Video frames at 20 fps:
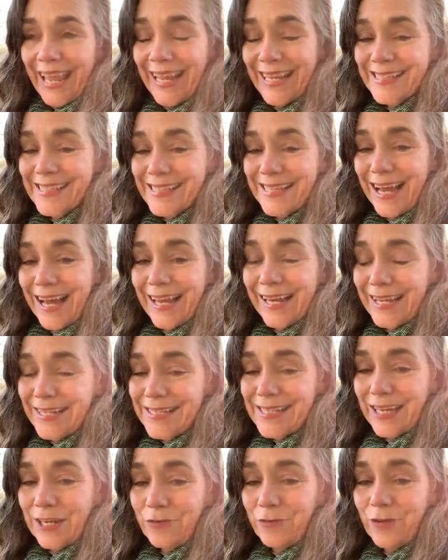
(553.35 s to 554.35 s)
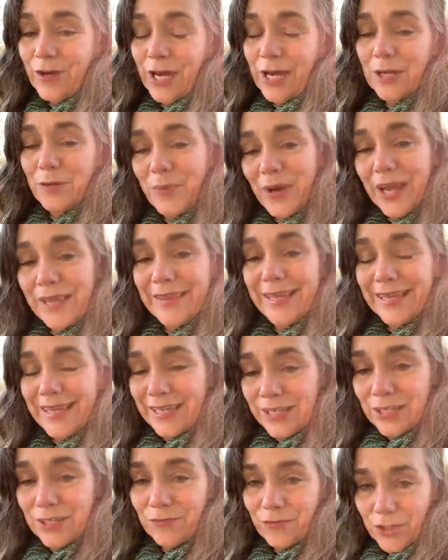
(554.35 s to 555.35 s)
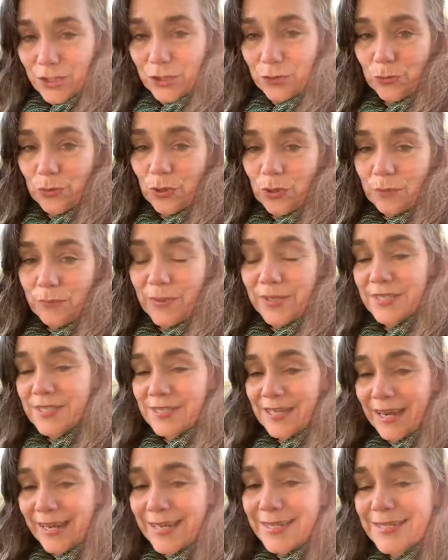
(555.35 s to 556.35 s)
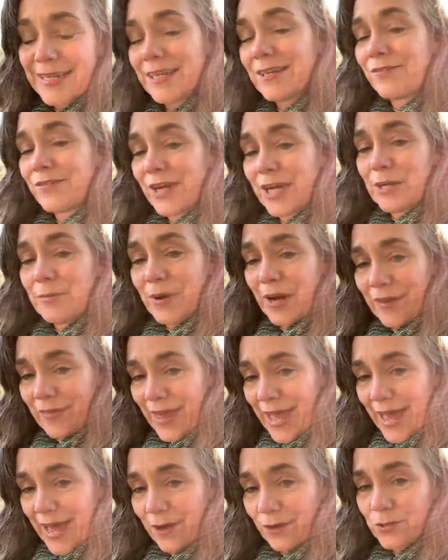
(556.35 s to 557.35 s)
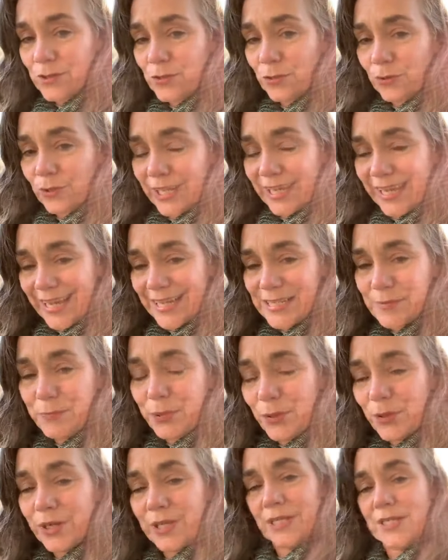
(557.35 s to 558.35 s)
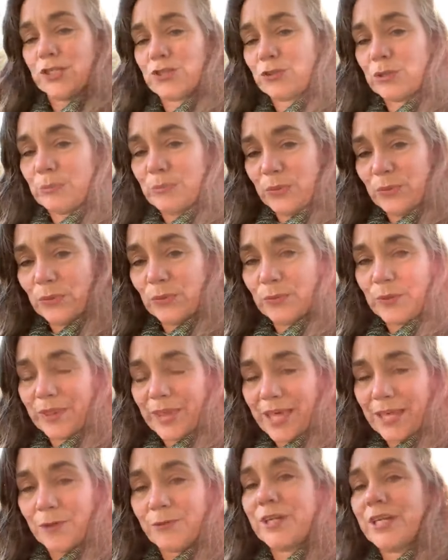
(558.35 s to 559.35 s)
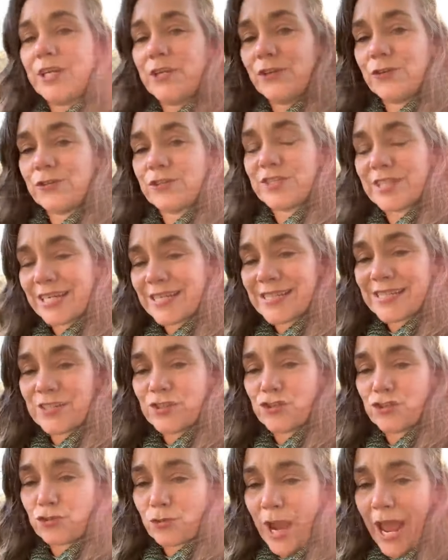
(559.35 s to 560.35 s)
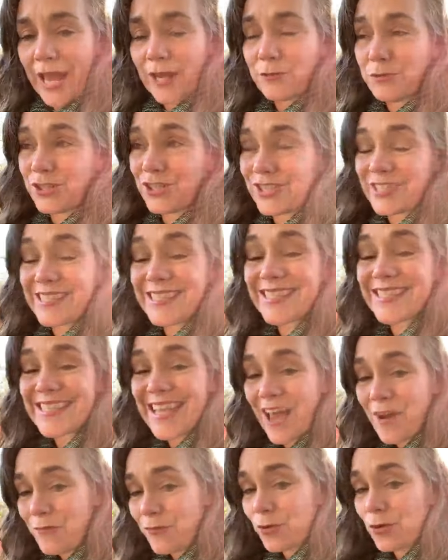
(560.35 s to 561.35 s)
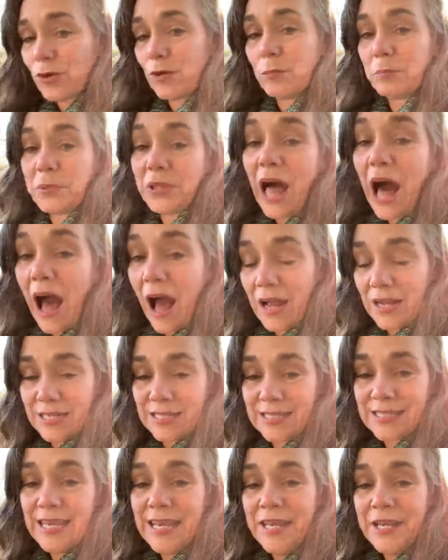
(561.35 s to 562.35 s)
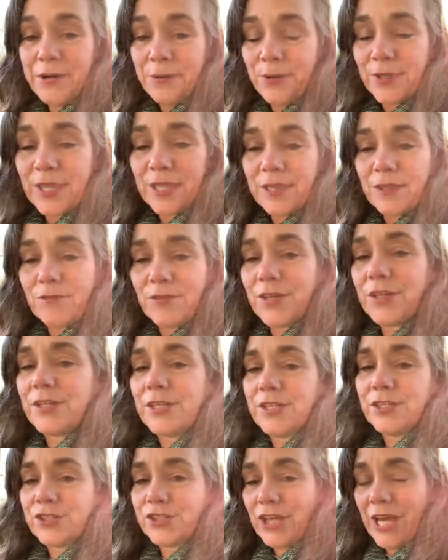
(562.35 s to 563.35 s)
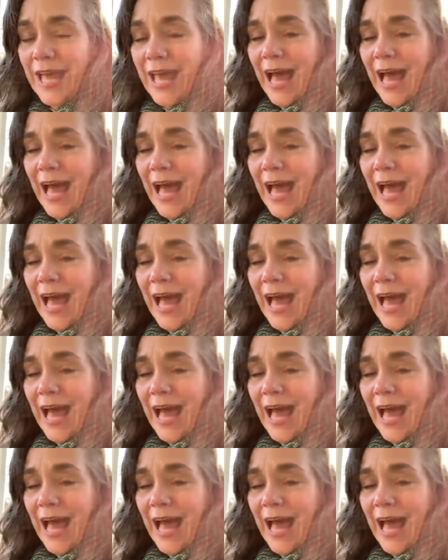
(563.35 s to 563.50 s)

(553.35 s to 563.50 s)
is not identified by the individual, is not identified by the household. It gets put into a pool with anyone in your census tract, which is several blocks within the village.